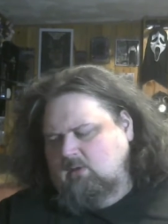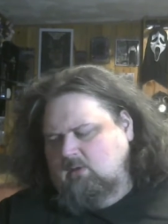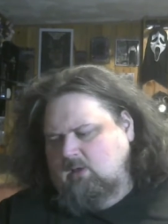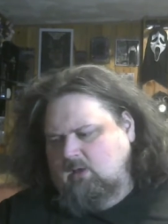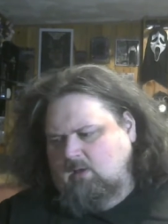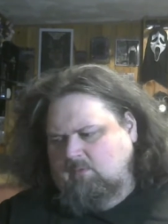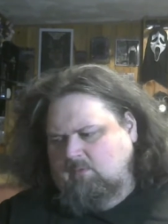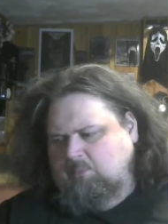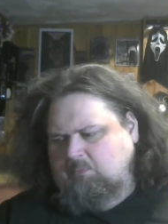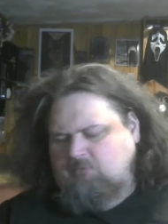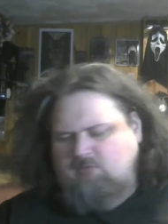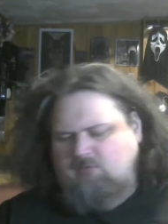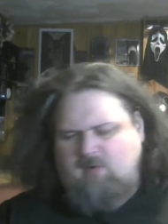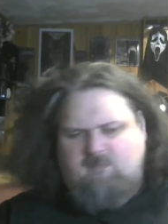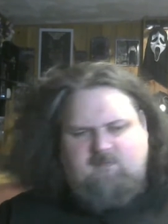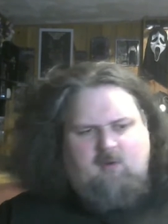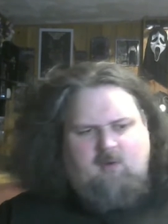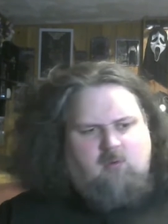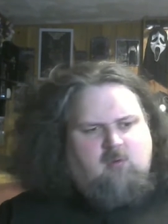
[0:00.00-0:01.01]
a
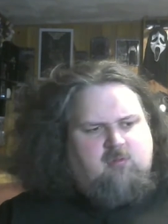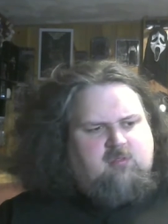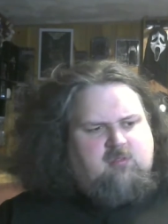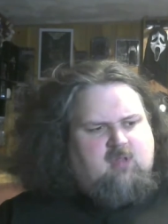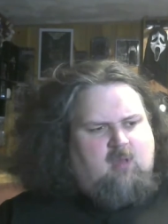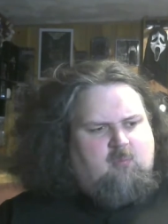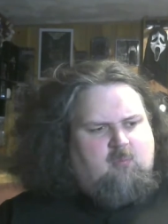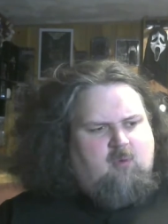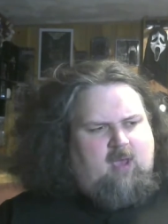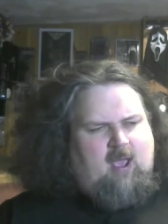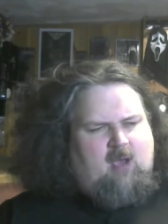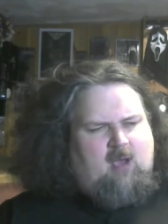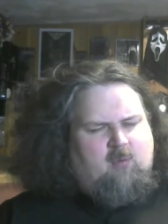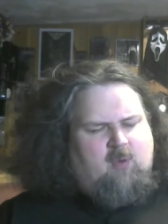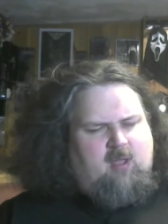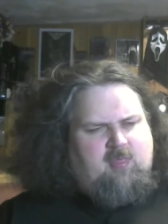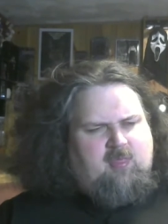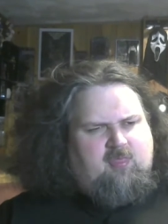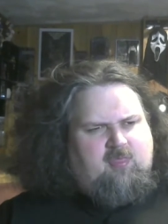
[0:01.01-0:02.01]
photo somewhere
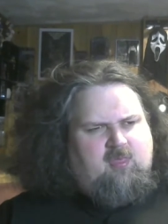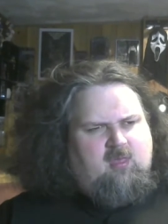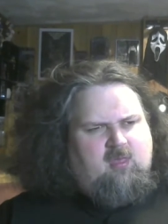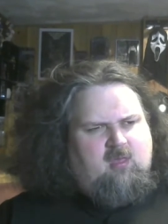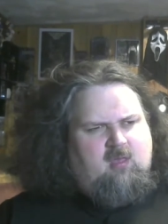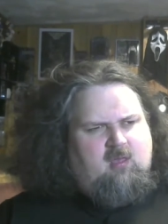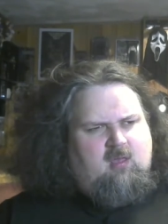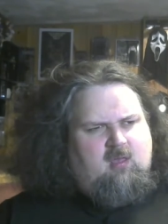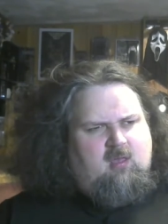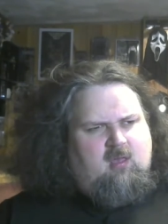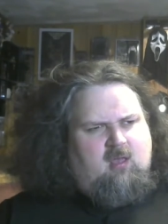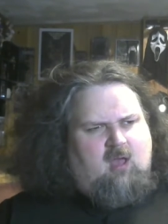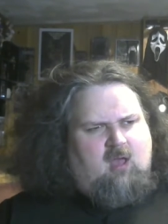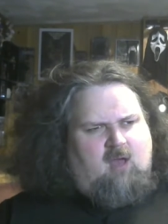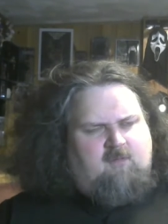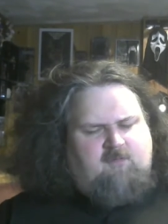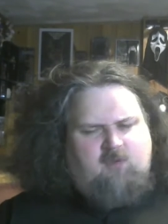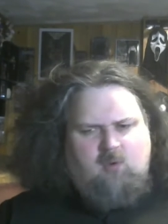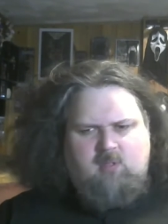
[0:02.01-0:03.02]
with
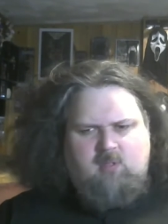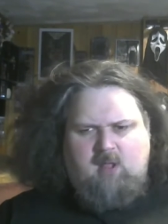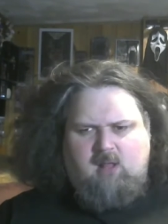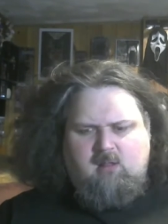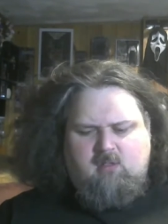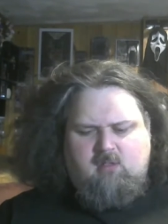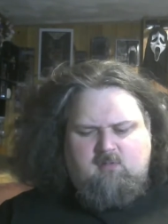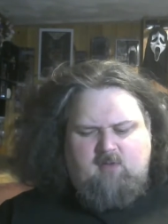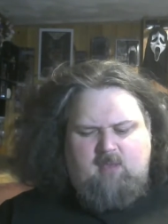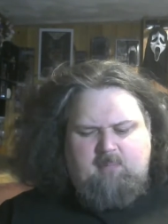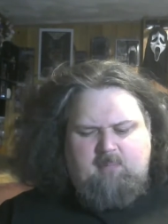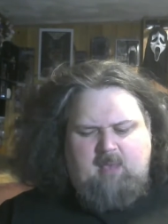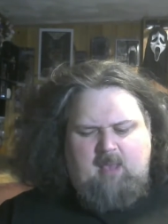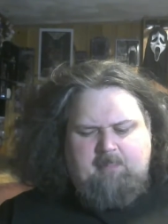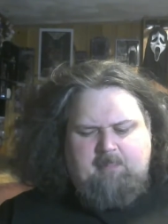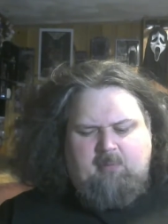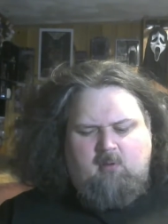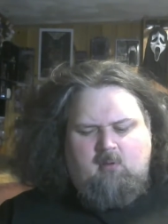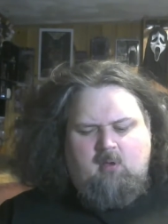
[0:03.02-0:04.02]
a few of the other screen
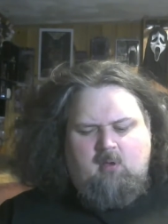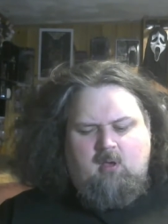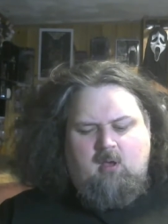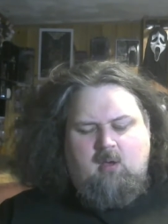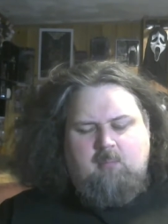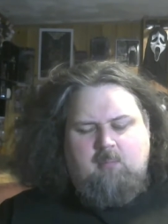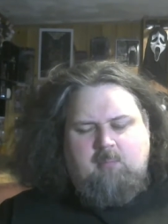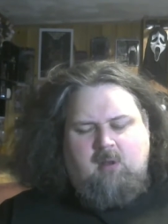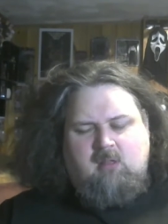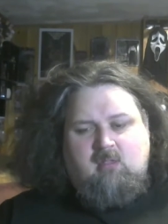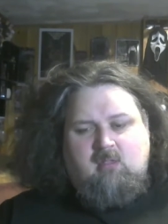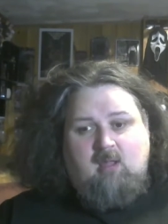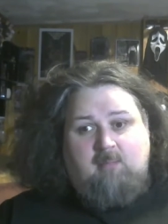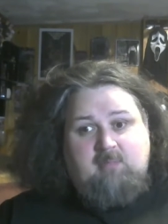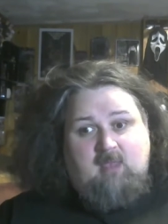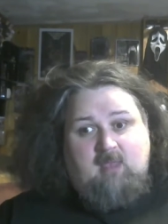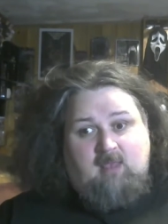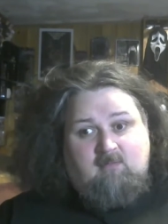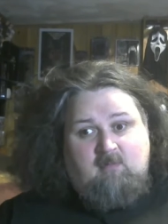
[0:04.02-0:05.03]
people, but
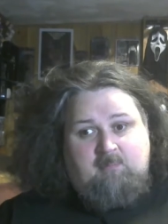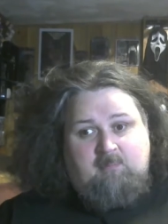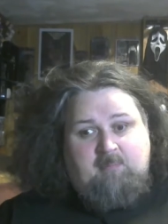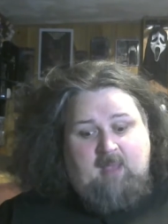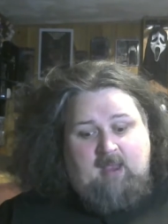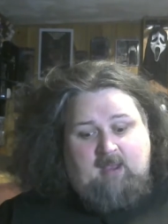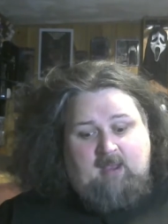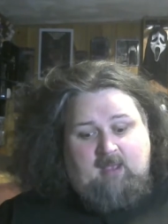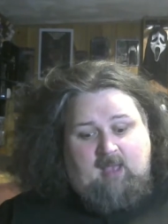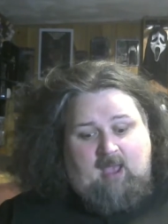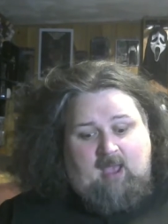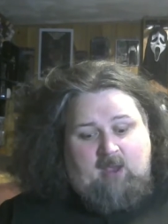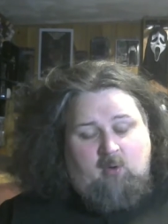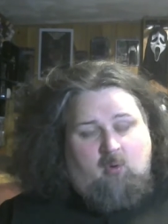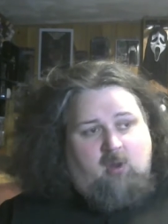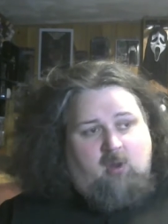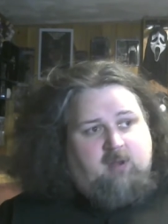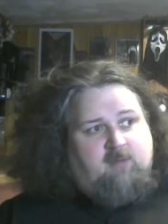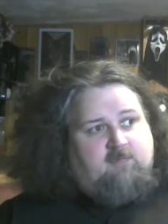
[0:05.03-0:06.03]
something even bigger I
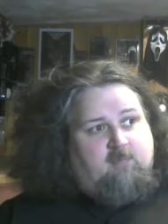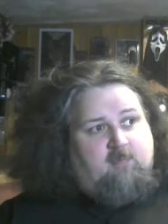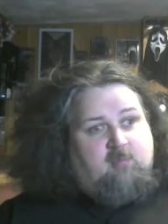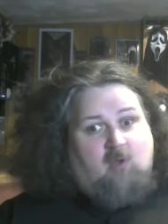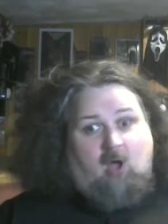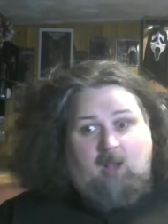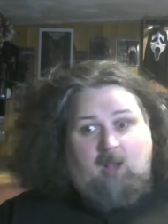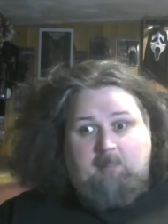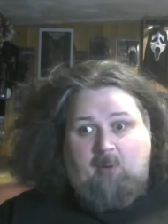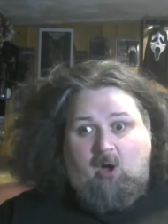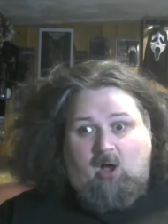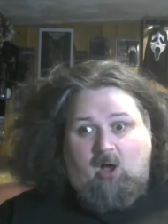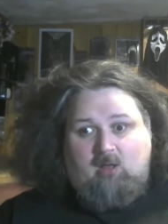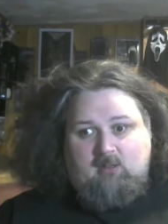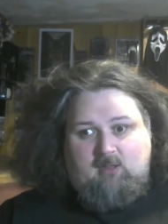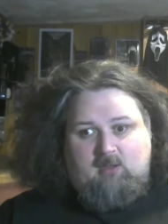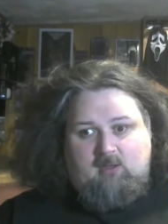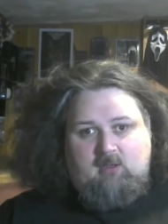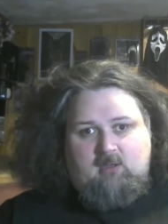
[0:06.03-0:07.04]
ordered from Doc
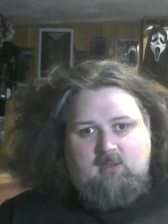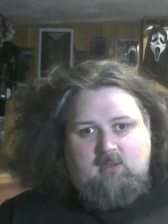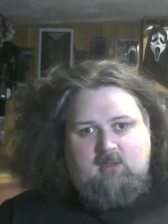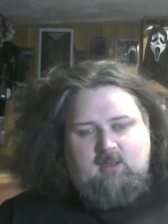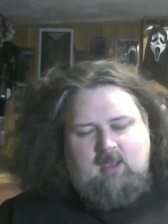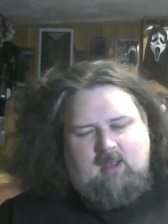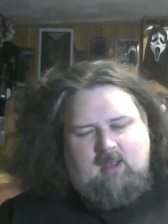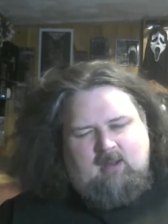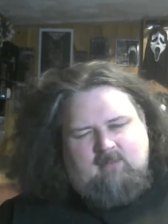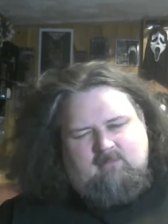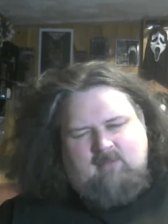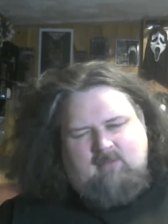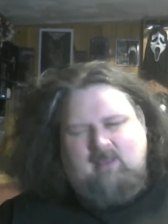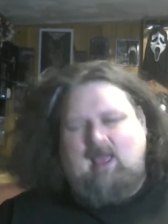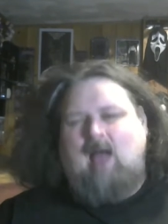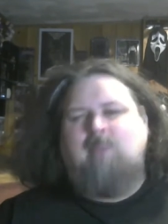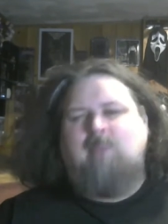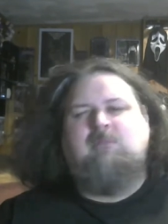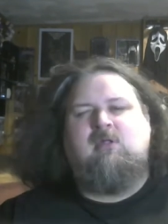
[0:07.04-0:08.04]
Parlor. and it,
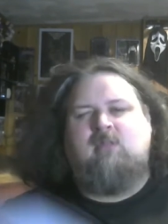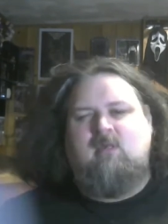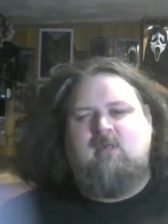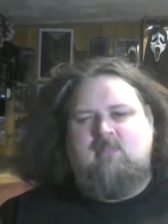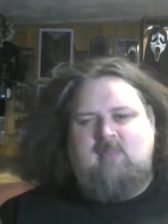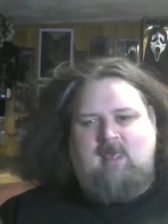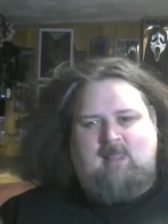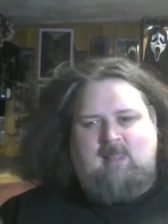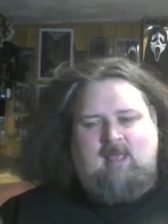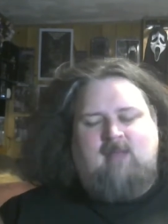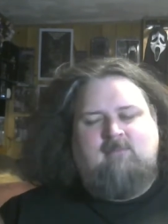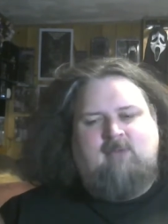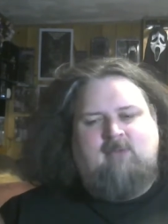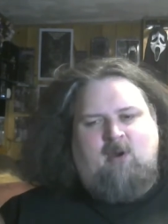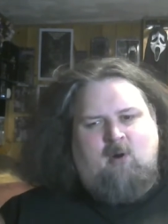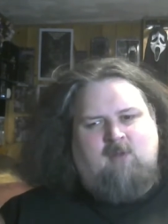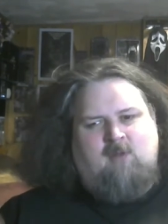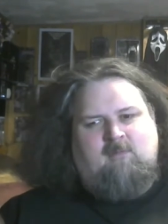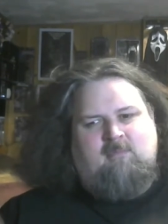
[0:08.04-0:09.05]
I'm just gonna say that I
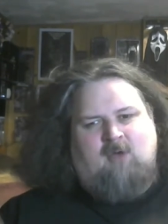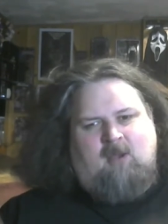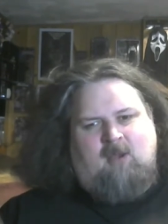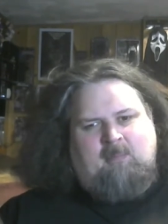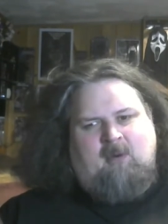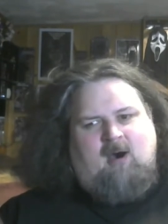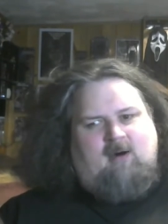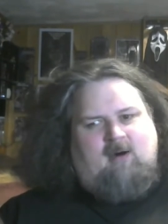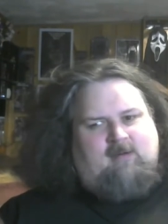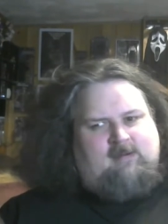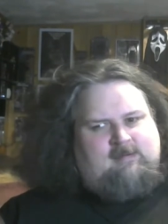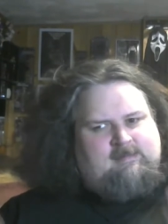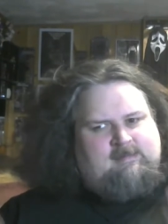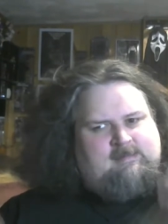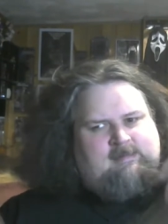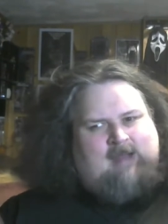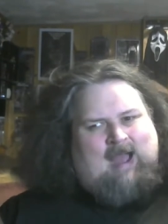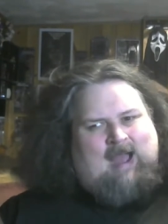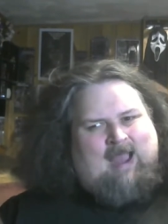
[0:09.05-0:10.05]
ordered from Doc Parlor.
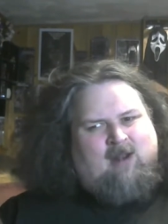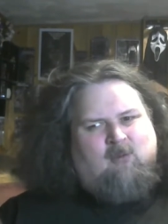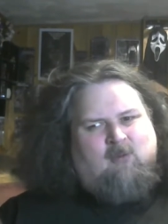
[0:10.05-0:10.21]
I don't